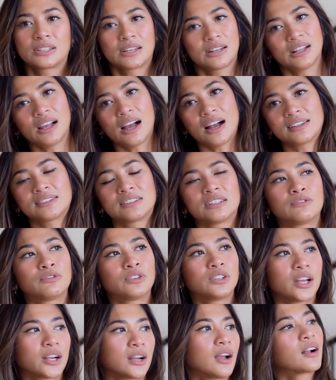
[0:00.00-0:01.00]
It lasted
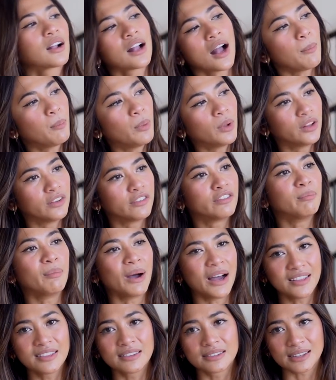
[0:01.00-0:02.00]
for like a couple of
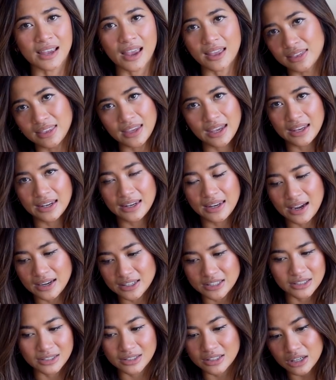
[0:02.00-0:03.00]
months and then I
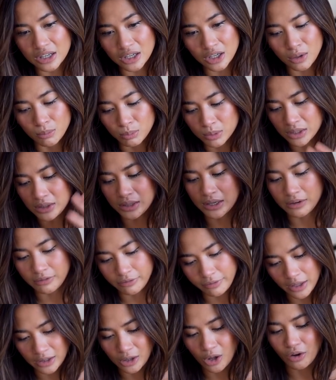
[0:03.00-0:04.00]
just completely
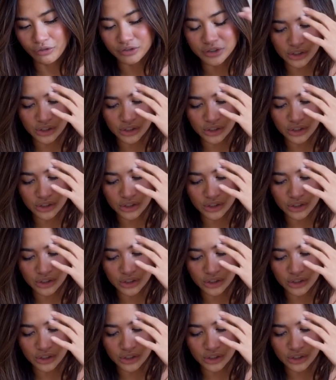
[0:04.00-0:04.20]
fell off.